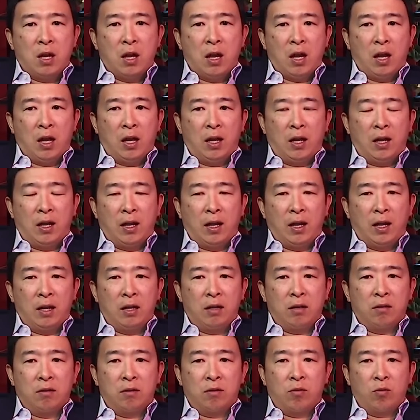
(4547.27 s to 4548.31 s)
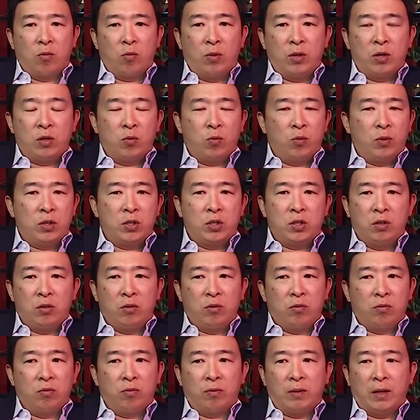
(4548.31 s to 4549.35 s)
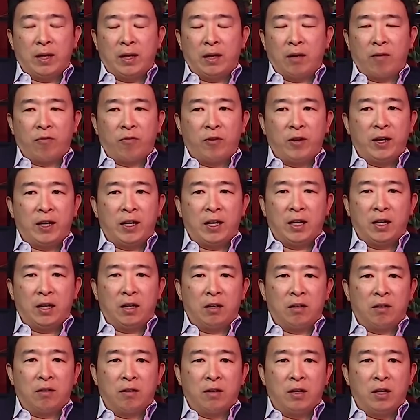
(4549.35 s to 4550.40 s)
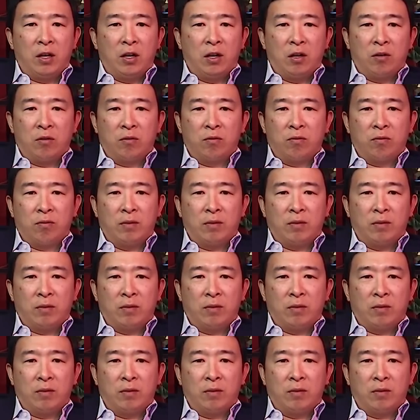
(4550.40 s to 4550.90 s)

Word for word: Uh, and wish wish you like freaking you know